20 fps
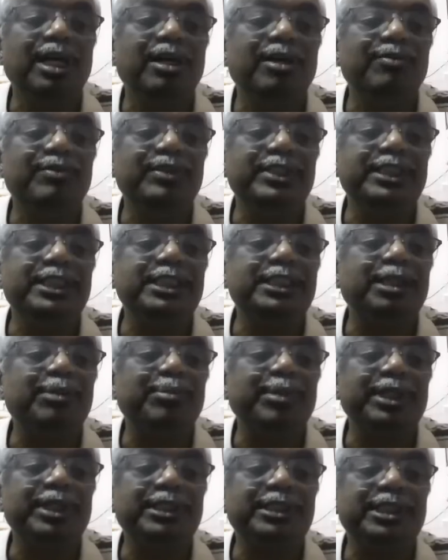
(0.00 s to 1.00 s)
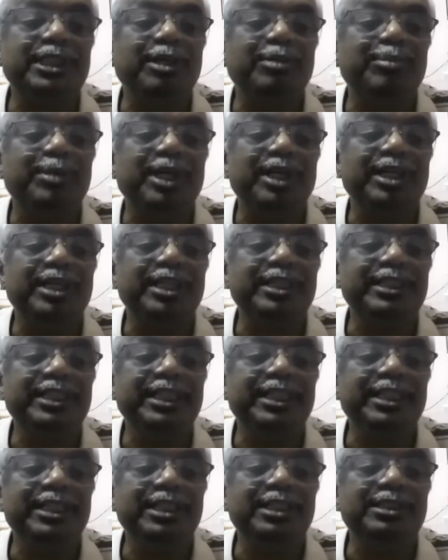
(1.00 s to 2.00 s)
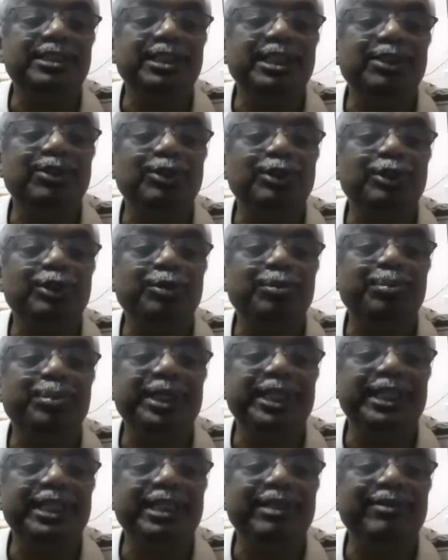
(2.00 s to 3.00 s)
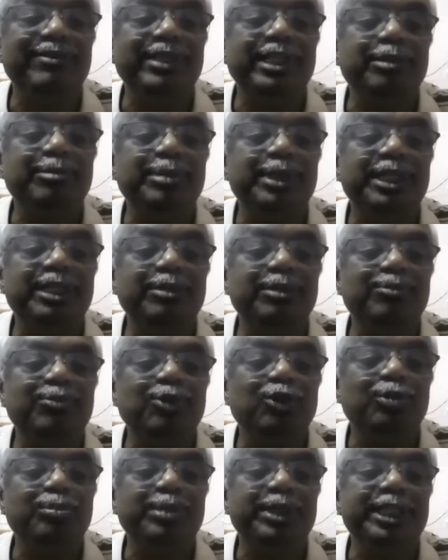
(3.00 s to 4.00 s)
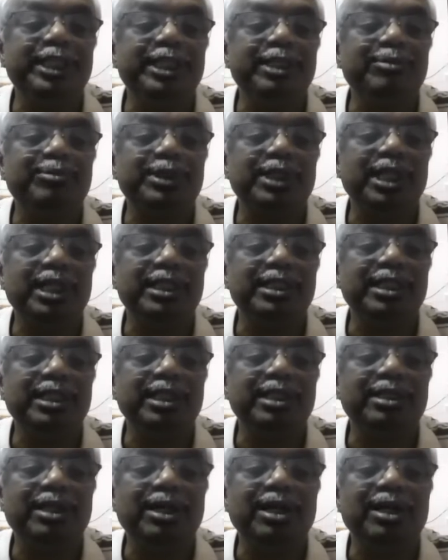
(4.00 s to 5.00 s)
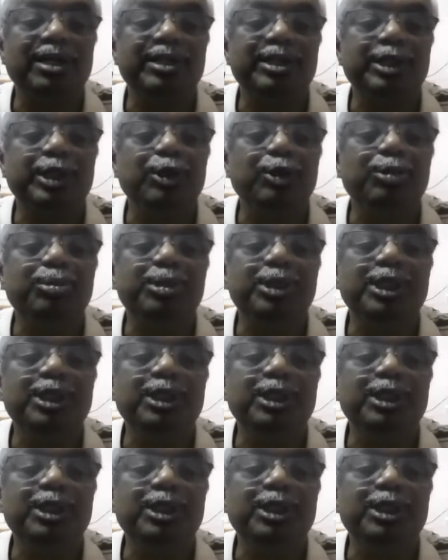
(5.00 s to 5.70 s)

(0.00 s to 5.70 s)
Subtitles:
which is a function of r and t is equal to p divided by 4 pi epsilon naught r cube